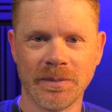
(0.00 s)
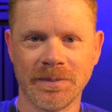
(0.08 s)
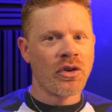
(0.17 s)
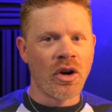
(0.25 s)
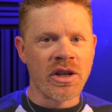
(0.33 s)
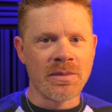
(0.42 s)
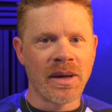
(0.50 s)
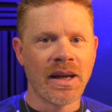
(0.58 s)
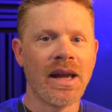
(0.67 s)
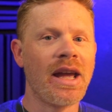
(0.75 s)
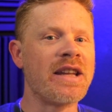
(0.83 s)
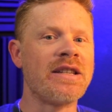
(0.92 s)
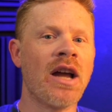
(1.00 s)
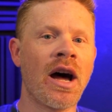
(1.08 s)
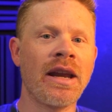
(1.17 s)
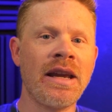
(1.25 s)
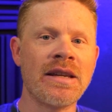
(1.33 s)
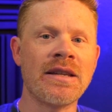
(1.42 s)
Trust me, it's not
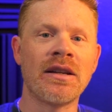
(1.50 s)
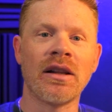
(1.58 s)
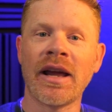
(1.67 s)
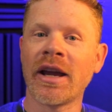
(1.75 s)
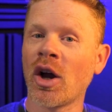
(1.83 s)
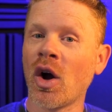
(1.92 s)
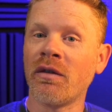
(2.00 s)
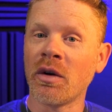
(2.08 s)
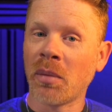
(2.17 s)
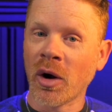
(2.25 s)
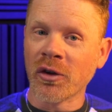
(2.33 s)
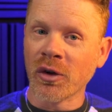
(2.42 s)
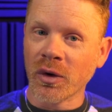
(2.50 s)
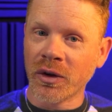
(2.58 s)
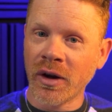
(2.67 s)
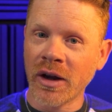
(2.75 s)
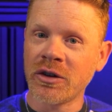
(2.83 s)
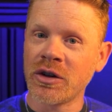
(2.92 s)
easy to let go of your personal
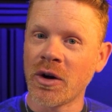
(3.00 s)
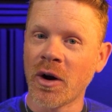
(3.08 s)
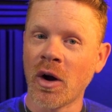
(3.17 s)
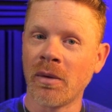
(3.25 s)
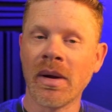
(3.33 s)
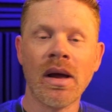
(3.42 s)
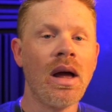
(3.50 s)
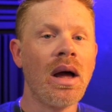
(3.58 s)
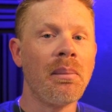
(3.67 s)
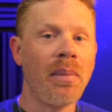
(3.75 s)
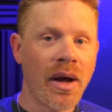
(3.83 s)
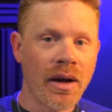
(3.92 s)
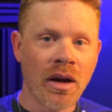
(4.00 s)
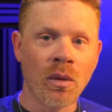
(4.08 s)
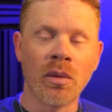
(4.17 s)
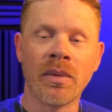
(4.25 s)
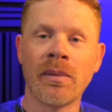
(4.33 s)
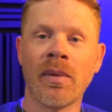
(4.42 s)
touch in your home, but it will
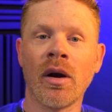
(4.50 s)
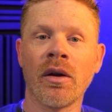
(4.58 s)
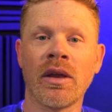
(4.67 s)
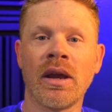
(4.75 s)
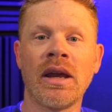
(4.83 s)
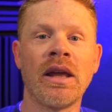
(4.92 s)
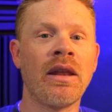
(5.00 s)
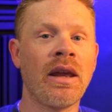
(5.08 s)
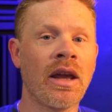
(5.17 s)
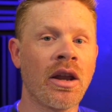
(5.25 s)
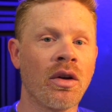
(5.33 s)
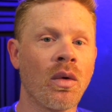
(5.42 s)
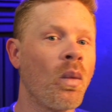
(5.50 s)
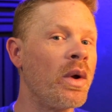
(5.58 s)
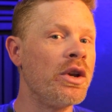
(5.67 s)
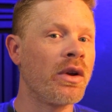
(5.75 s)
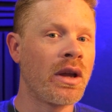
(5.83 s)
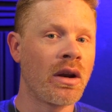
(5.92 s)
be worth it in the end when
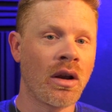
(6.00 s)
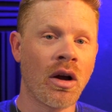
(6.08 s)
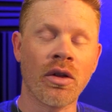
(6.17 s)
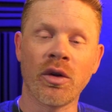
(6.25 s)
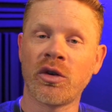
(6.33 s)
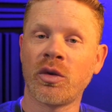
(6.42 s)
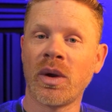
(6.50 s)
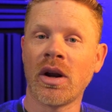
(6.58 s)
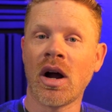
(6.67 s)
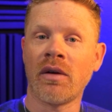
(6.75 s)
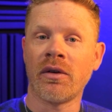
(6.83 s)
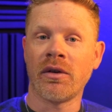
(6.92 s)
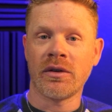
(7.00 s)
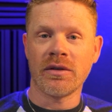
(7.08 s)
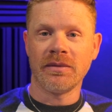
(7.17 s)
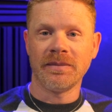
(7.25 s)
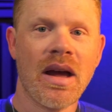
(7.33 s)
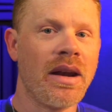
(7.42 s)
you're getting all those sweet offers.
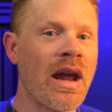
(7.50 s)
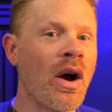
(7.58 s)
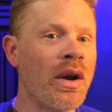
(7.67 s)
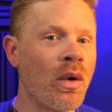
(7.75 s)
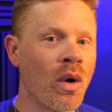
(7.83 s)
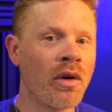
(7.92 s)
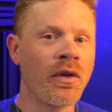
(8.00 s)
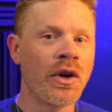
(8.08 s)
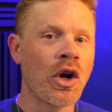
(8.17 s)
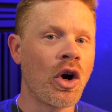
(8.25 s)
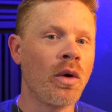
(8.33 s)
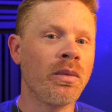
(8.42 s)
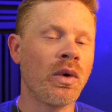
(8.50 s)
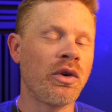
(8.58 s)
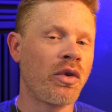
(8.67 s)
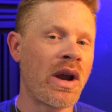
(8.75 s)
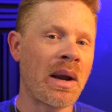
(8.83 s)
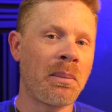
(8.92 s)
Now, in order for your home to
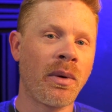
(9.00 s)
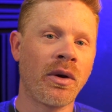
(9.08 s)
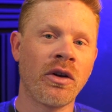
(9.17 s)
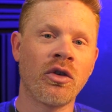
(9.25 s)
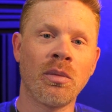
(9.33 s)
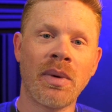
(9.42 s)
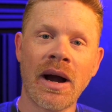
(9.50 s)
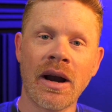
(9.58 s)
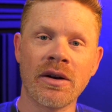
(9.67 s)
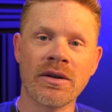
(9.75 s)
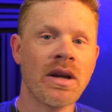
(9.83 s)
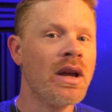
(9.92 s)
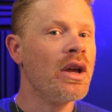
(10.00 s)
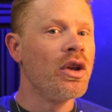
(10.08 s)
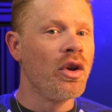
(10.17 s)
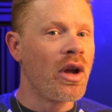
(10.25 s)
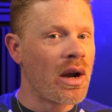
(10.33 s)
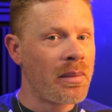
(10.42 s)
attract potential buyers,
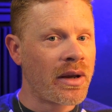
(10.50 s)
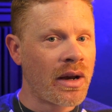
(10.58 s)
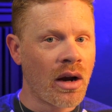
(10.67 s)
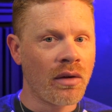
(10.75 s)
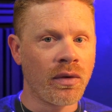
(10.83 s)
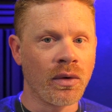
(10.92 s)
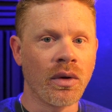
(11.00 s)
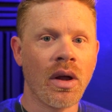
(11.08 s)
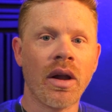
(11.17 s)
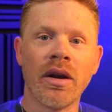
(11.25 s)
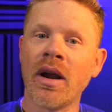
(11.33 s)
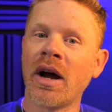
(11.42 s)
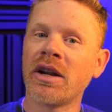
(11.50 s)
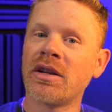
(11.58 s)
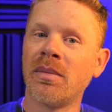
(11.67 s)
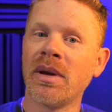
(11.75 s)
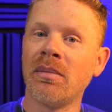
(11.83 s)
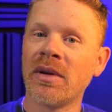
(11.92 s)
you gotta be careful not to
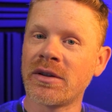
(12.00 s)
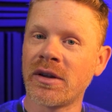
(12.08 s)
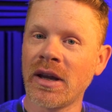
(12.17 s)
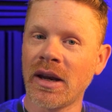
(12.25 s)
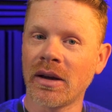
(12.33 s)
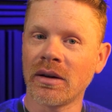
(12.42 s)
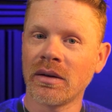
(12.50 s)
be misleading.